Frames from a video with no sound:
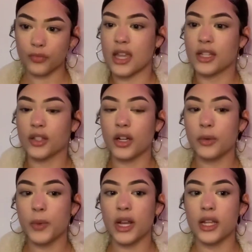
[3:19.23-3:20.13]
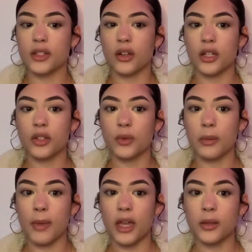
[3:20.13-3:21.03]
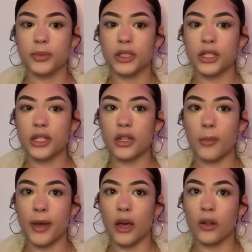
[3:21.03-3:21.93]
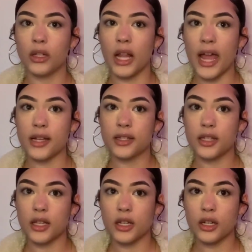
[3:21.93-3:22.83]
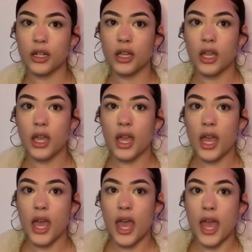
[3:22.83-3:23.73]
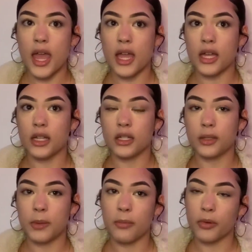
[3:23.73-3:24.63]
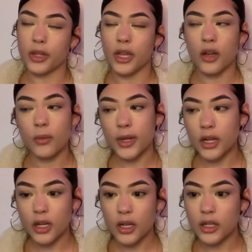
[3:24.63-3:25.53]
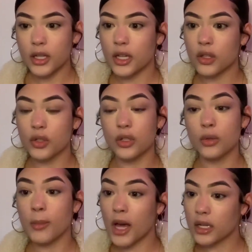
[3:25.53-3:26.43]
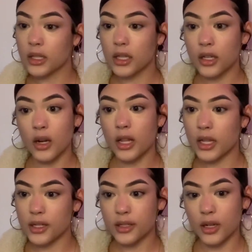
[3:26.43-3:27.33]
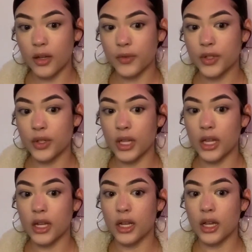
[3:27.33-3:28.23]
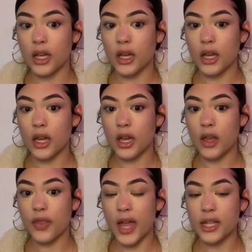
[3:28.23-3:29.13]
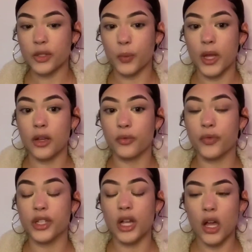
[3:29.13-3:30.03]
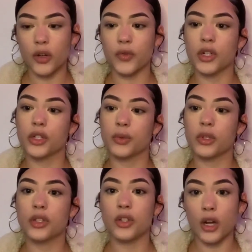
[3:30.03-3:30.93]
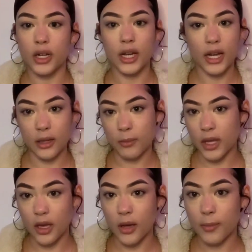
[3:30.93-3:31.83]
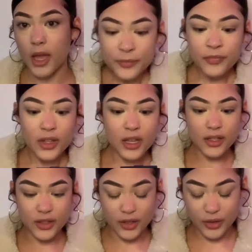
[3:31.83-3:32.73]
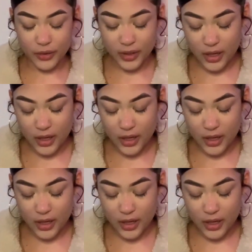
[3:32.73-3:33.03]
It started when I started doing makeup looks about last year. And people were like, oh my God, like you should do modeling and all of that stuff. So then that's when photographers started hitting me up. So,